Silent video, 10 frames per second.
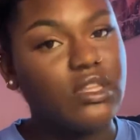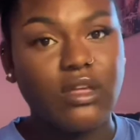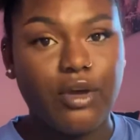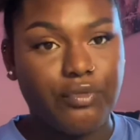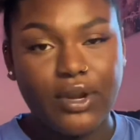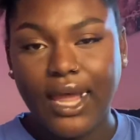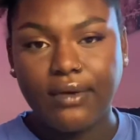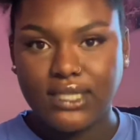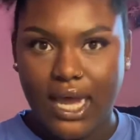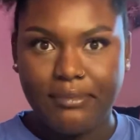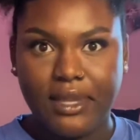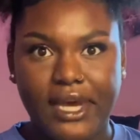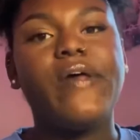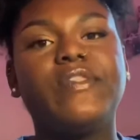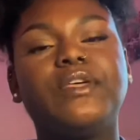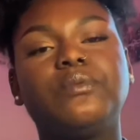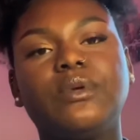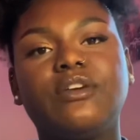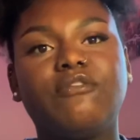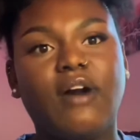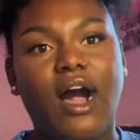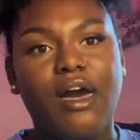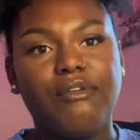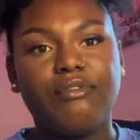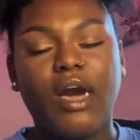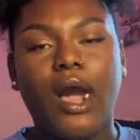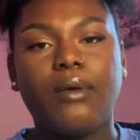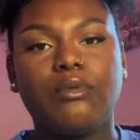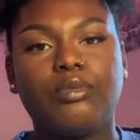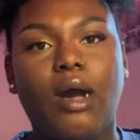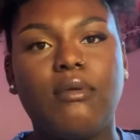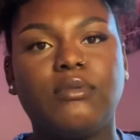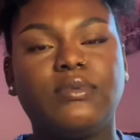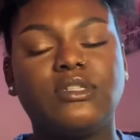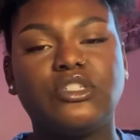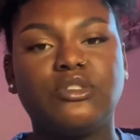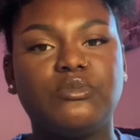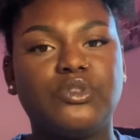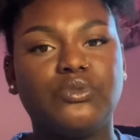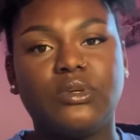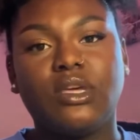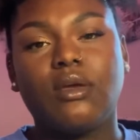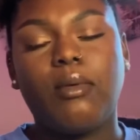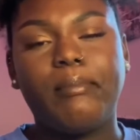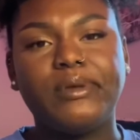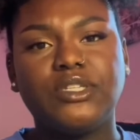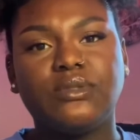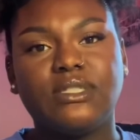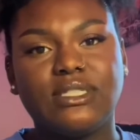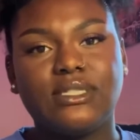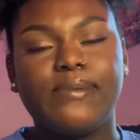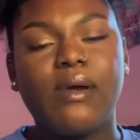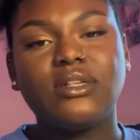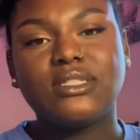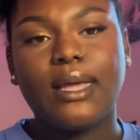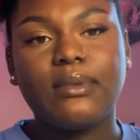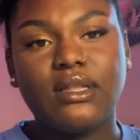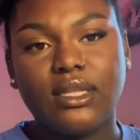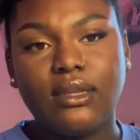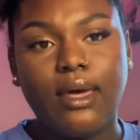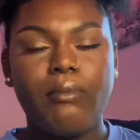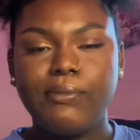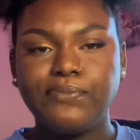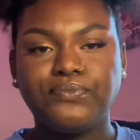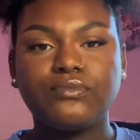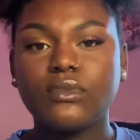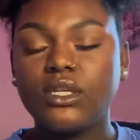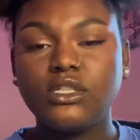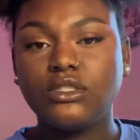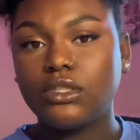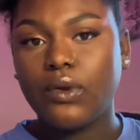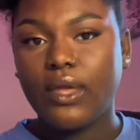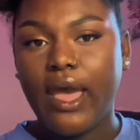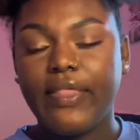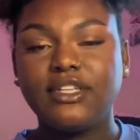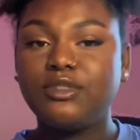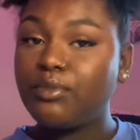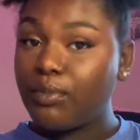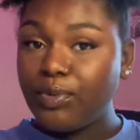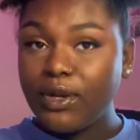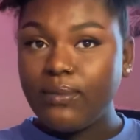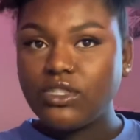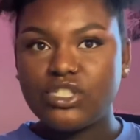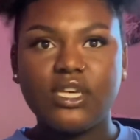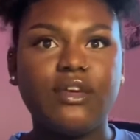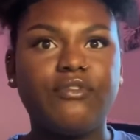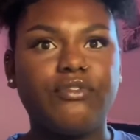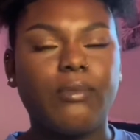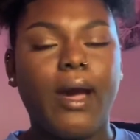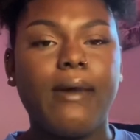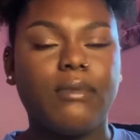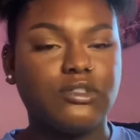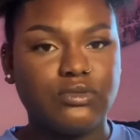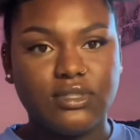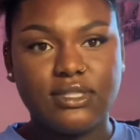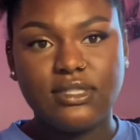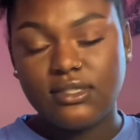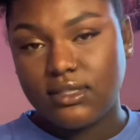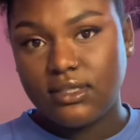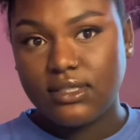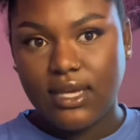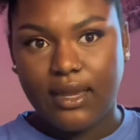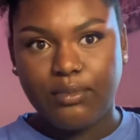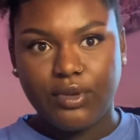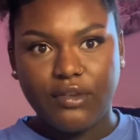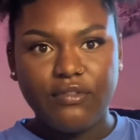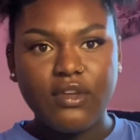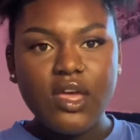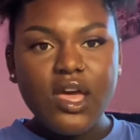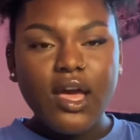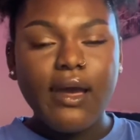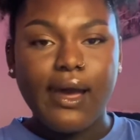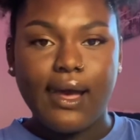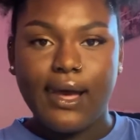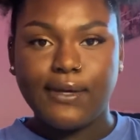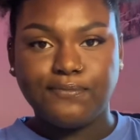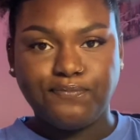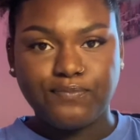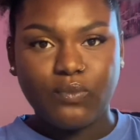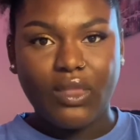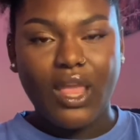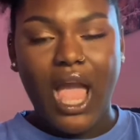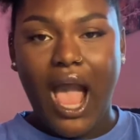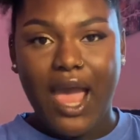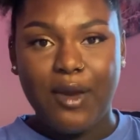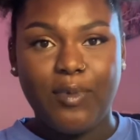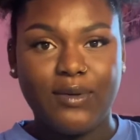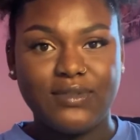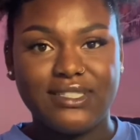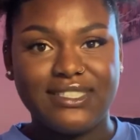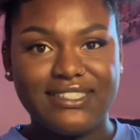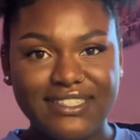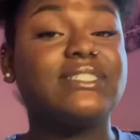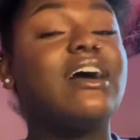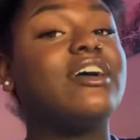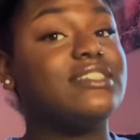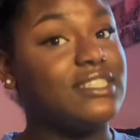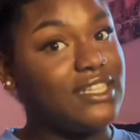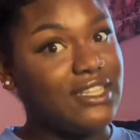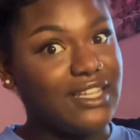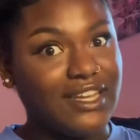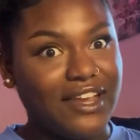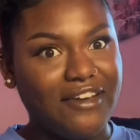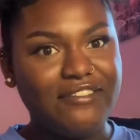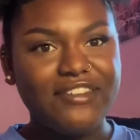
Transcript: a written out timeline. And then week 5, I will probably just be doing some slight cleanup. So yeah, that's pretty much it for my Module 6 design brief. I hope I was articulate enough,